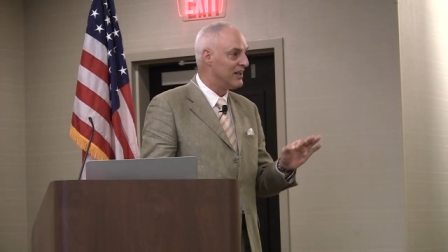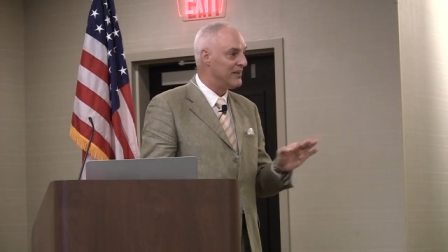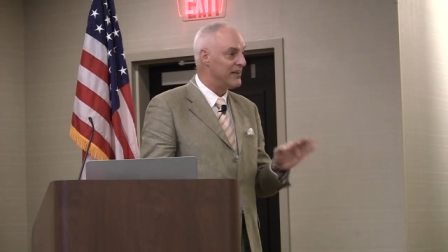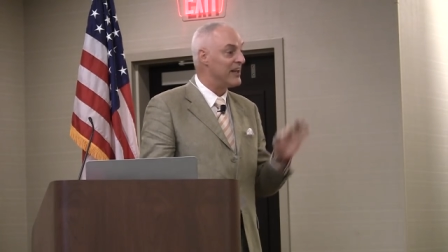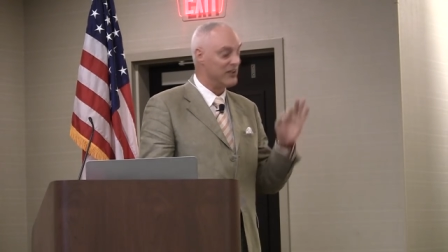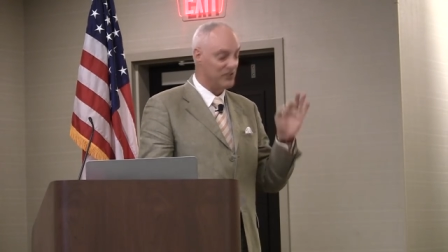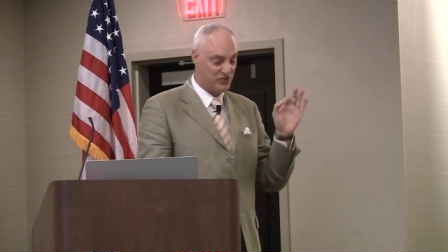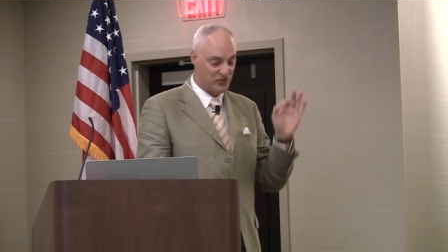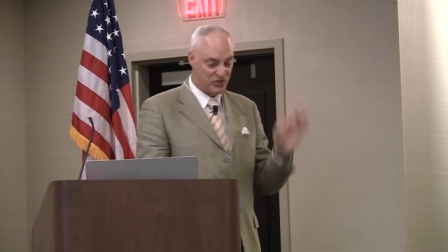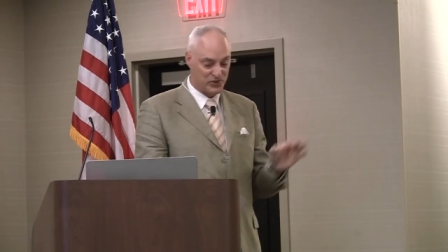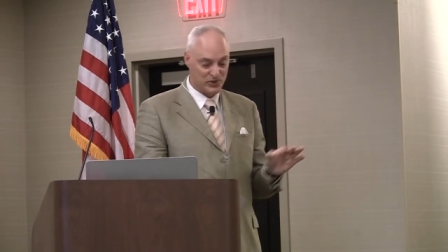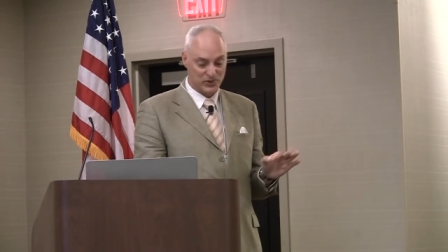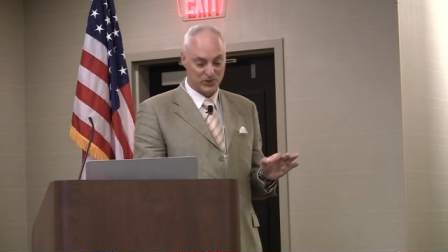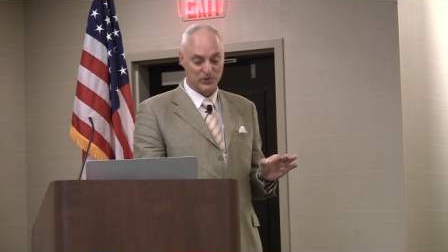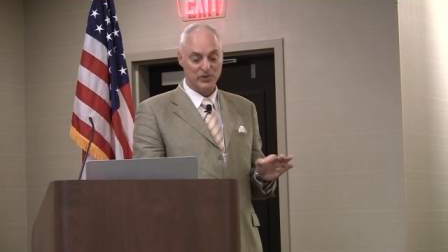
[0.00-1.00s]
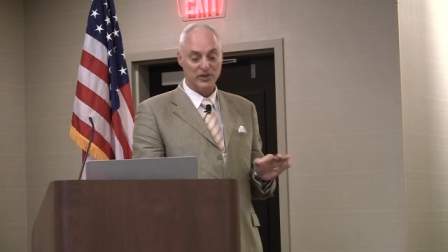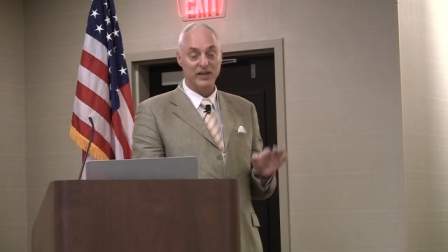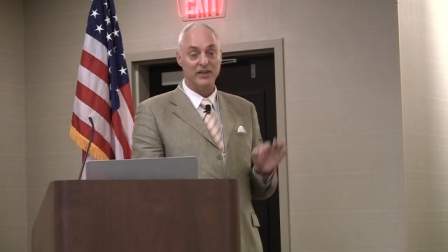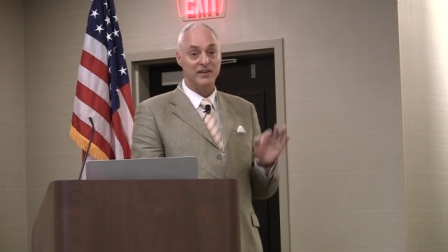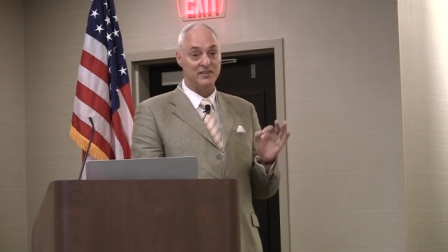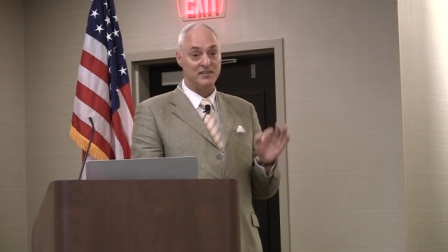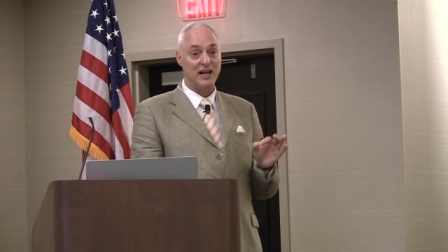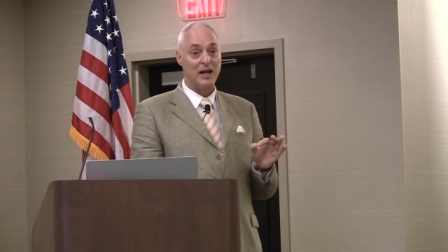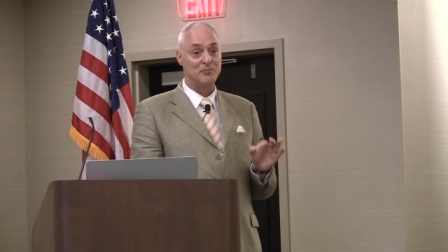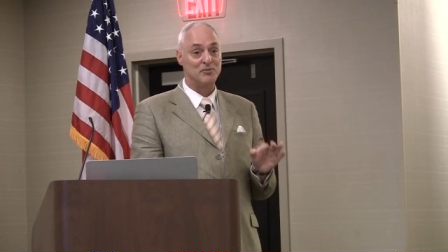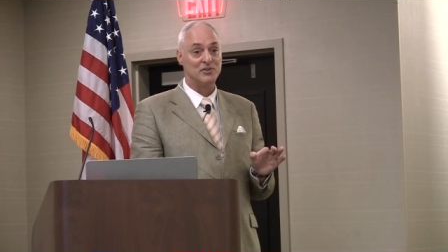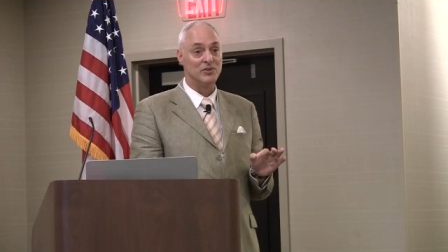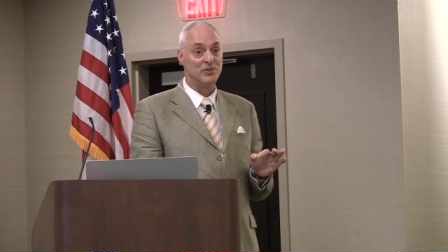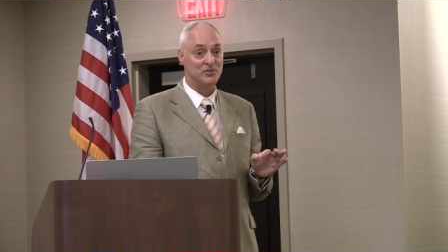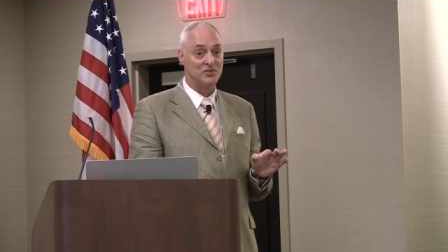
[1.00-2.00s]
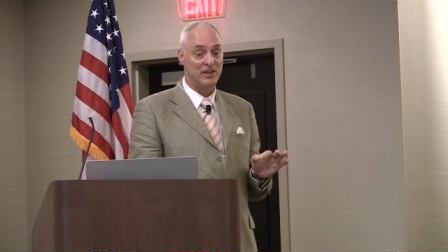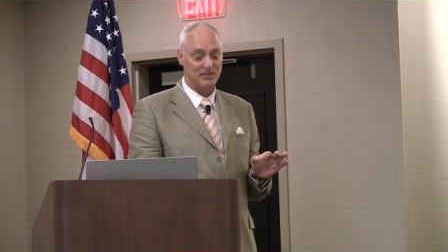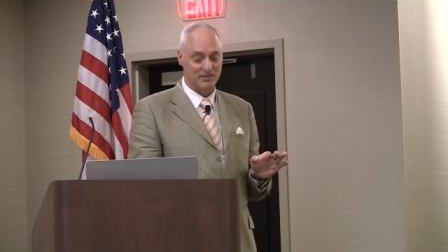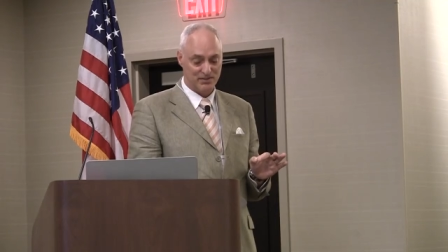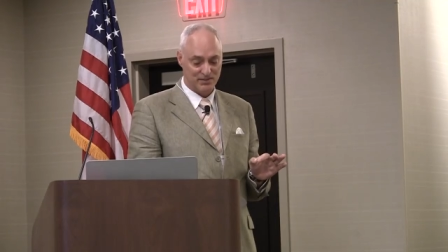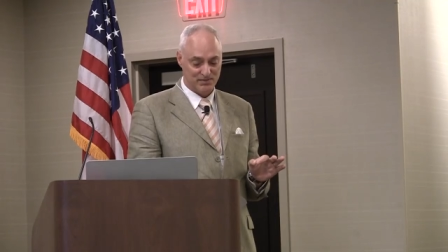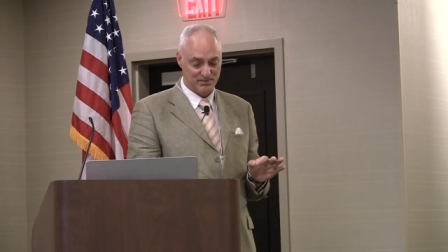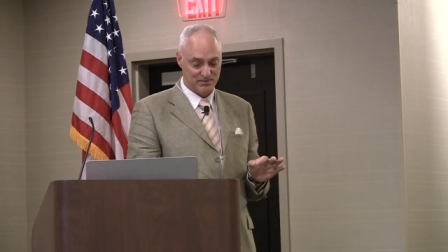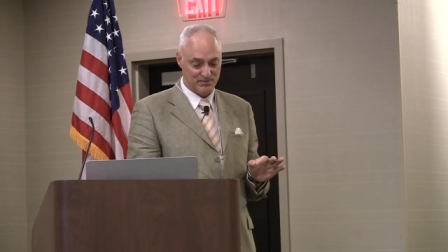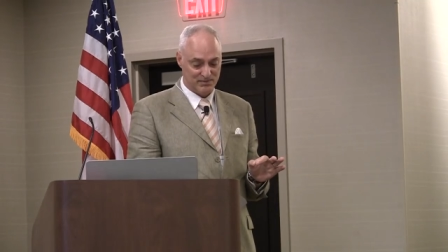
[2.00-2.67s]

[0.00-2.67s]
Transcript: that is true in this absolute sense.